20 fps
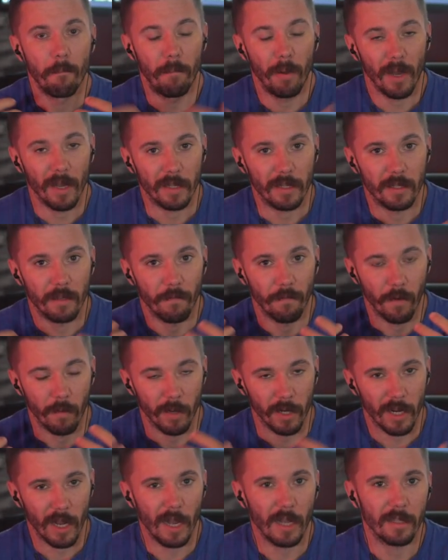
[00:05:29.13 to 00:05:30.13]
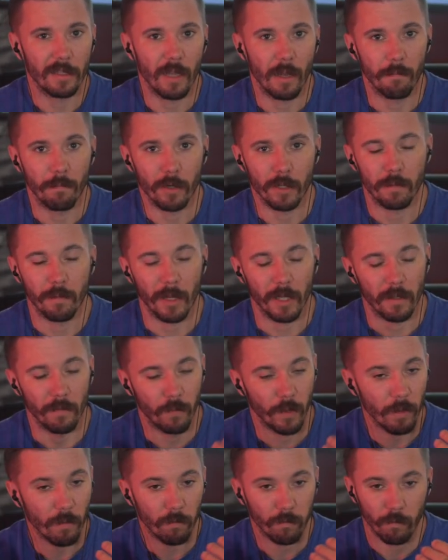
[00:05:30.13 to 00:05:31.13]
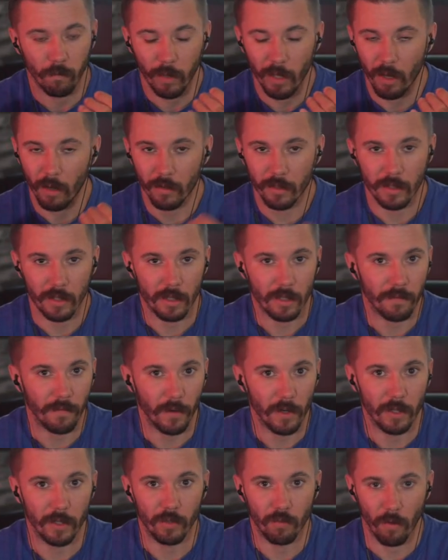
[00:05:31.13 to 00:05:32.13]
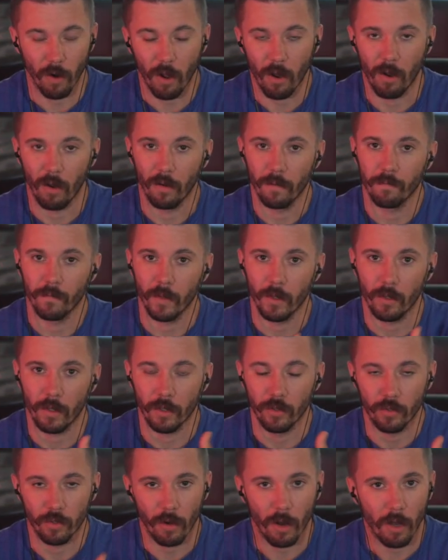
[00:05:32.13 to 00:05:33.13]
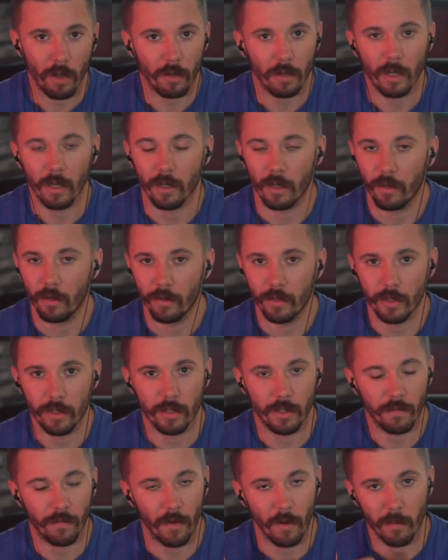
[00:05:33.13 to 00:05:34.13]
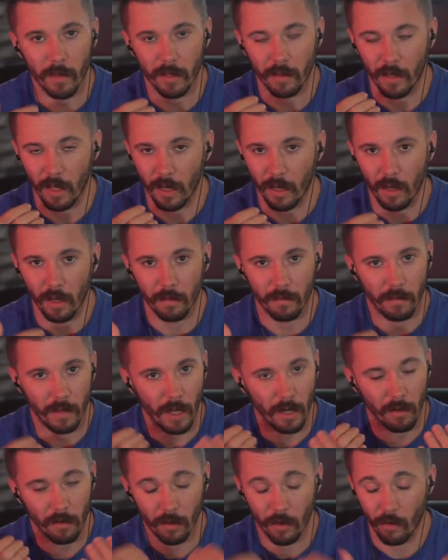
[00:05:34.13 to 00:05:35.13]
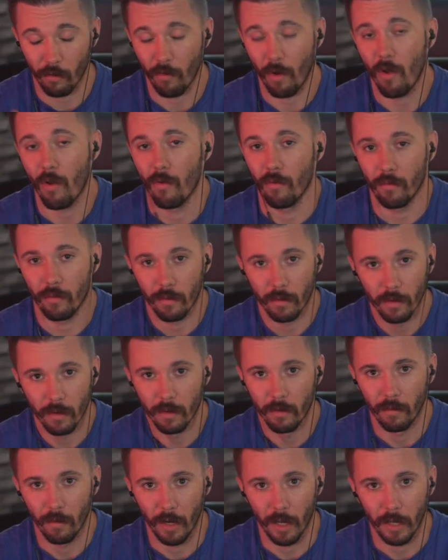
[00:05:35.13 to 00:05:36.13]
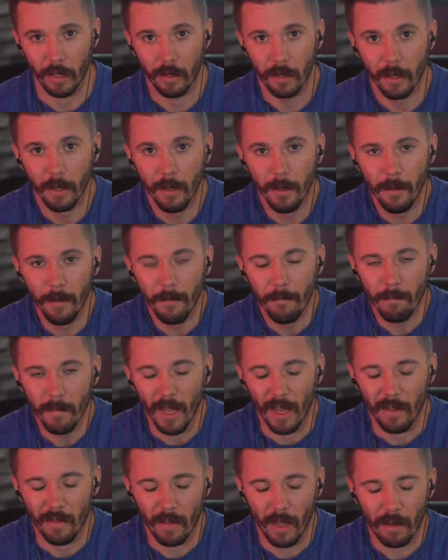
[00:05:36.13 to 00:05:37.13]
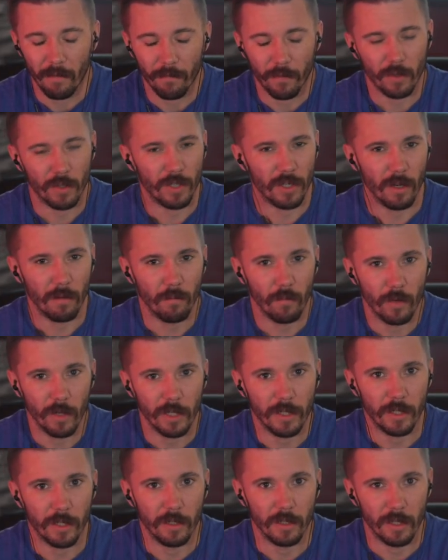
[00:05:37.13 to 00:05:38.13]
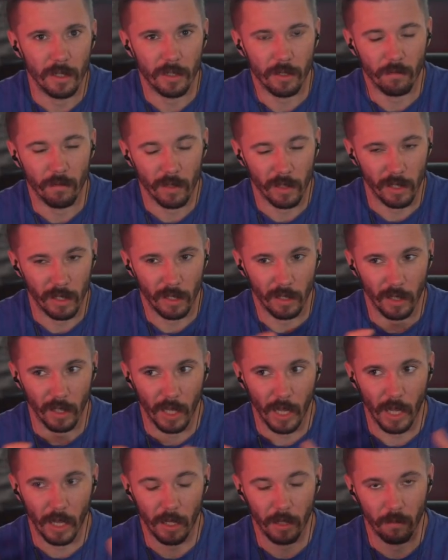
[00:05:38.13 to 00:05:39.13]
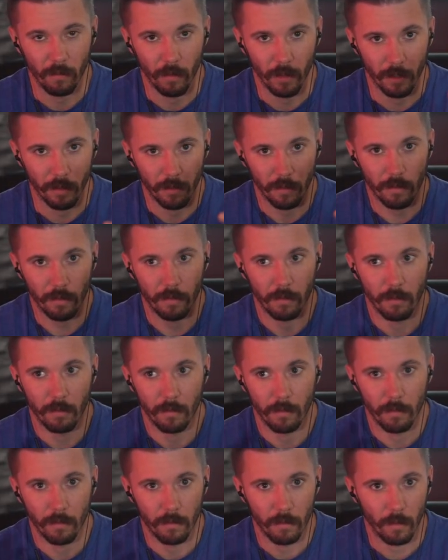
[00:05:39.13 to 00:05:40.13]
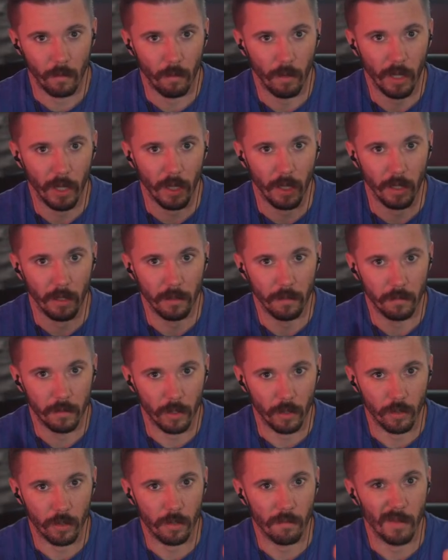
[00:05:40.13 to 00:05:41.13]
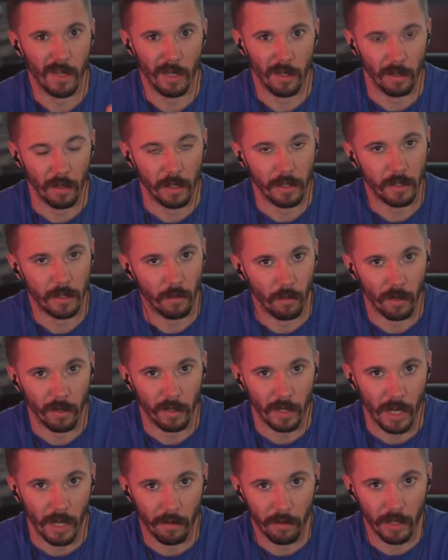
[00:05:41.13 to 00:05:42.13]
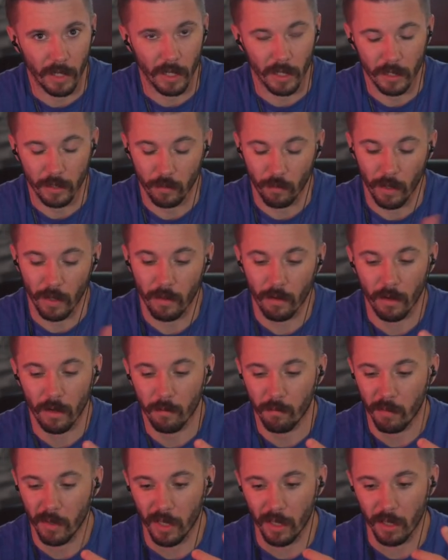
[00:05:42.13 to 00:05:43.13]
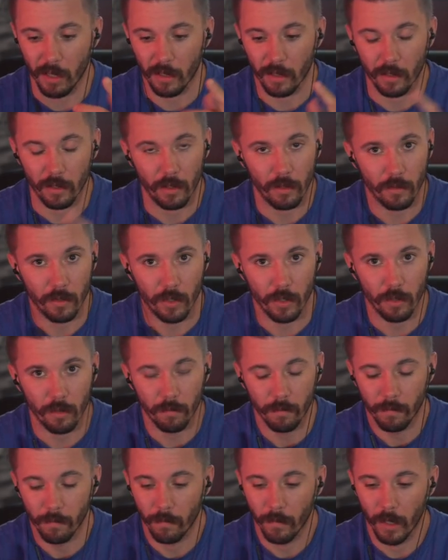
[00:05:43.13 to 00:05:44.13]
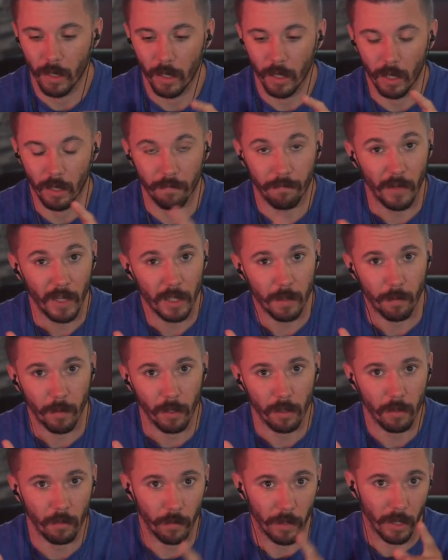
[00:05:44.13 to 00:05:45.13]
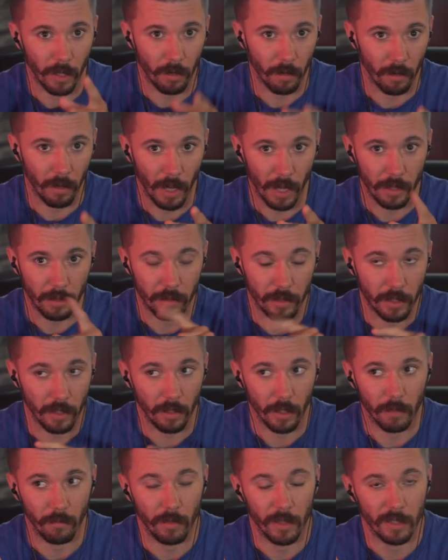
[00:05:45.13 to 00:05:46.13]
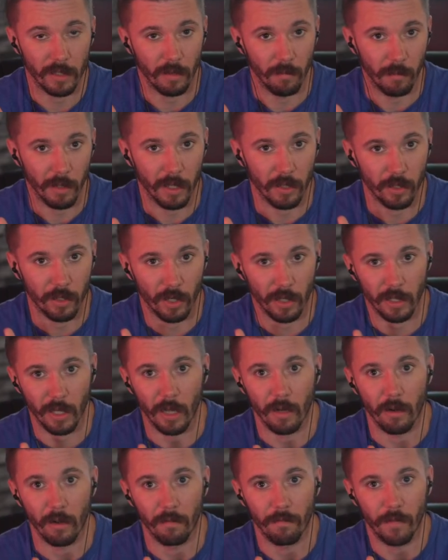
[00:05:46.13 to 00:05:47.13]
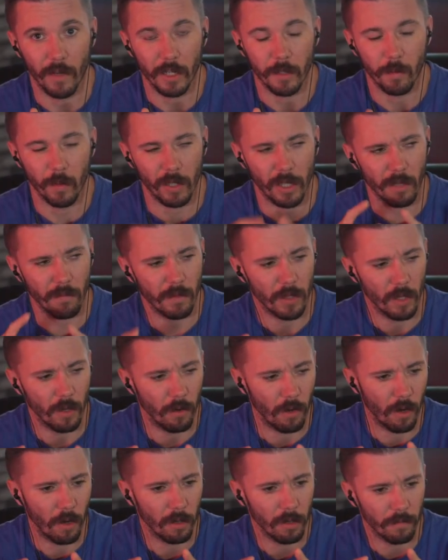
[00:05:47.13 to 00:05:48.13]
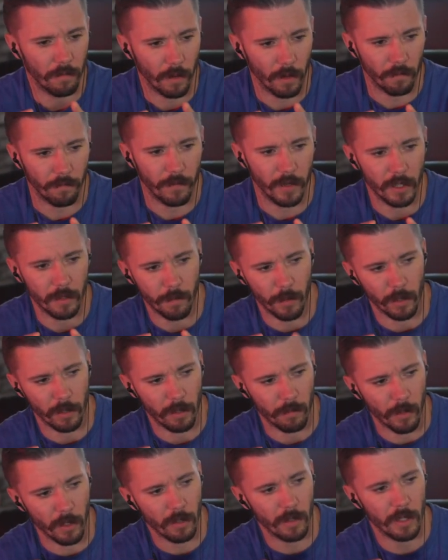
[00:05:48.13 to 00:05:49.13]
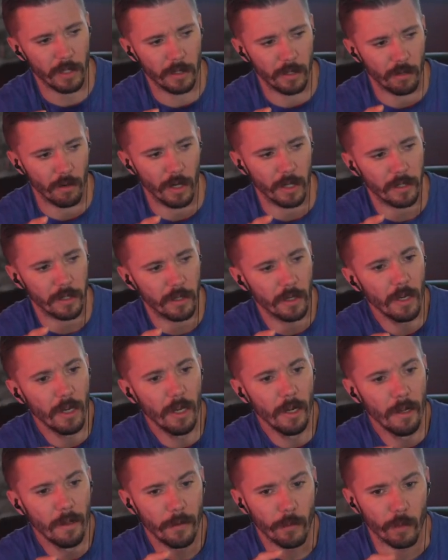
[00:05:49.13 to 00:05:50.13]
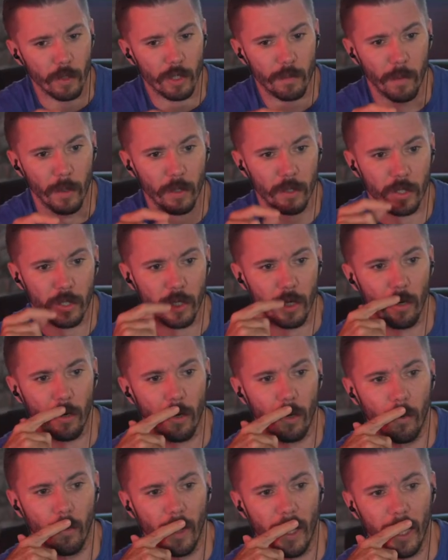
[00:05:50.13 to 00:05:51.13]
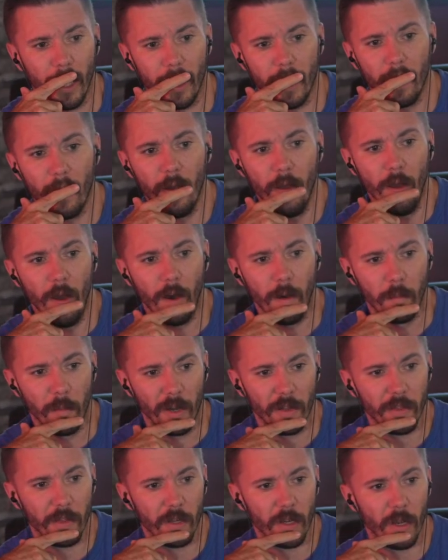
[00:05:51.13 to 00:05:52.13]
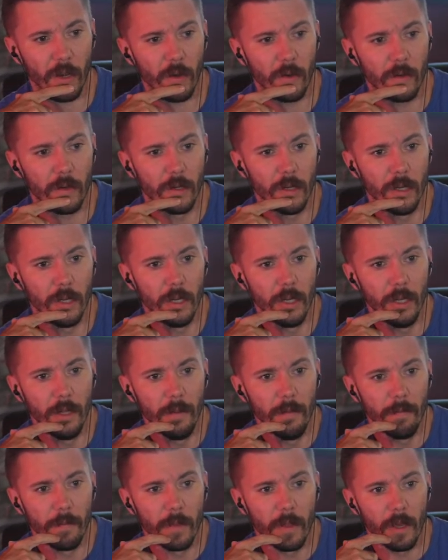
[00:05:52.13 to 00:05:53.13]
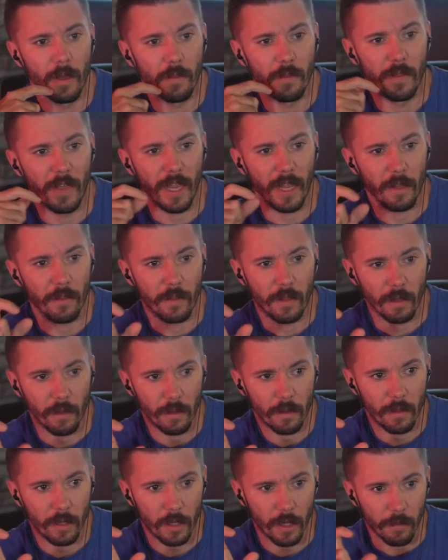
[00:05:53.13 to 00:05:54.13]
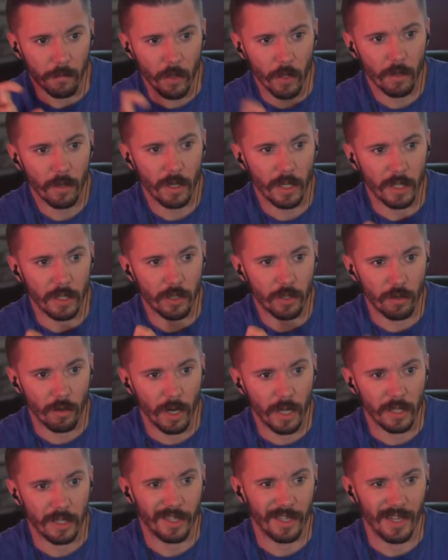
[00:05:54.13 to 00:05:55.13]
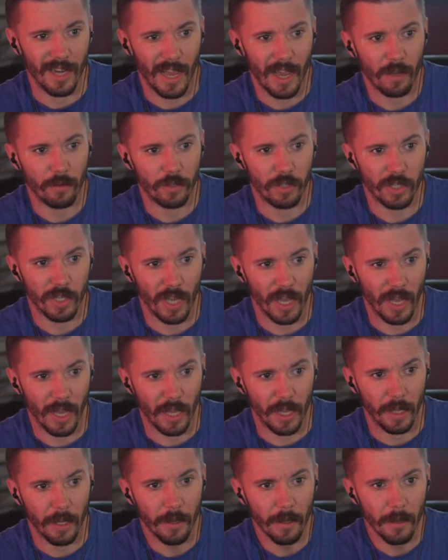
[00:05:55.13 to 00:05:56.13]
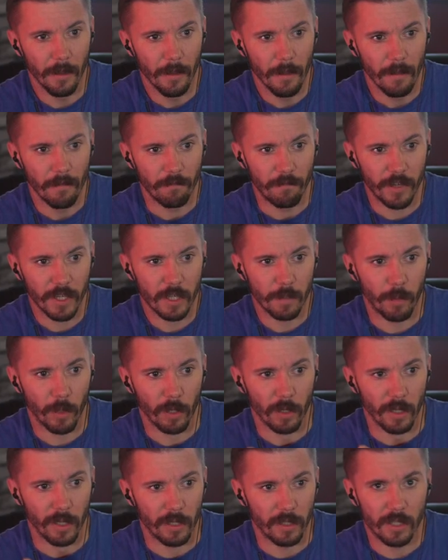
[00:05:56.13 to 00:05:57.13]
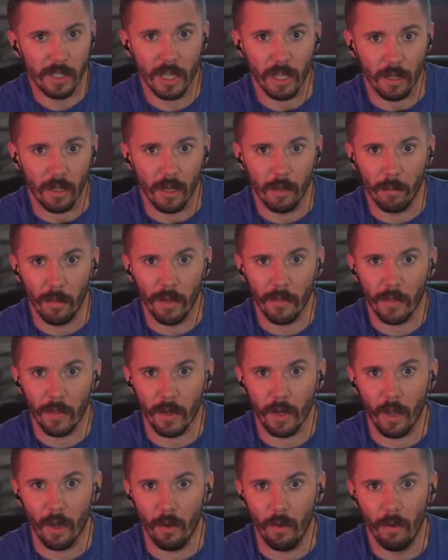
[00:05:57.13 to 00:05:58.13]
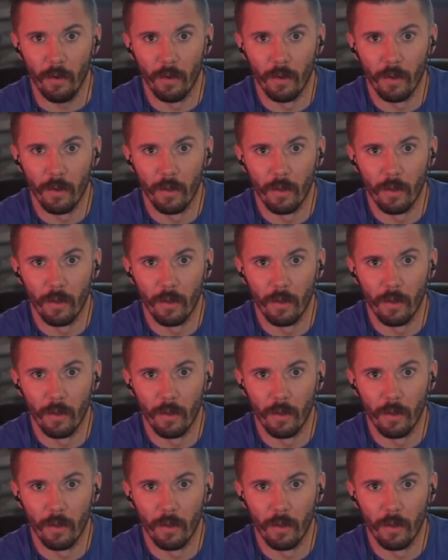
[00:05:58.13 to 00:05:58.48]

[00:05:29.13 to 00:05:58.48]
But from a content perspective, we host this footage raw. You can draw conclusions from it that are your own, right? And that, for some reason, doesn't really align with the way social media likes to work nowadays. Whether it be YouTube, Facebook, we are still at risk of being shut down on Facebook, even though all of our Facebook community strikes were supposed to go away a month ago. The community strikes now say visible until a month ago.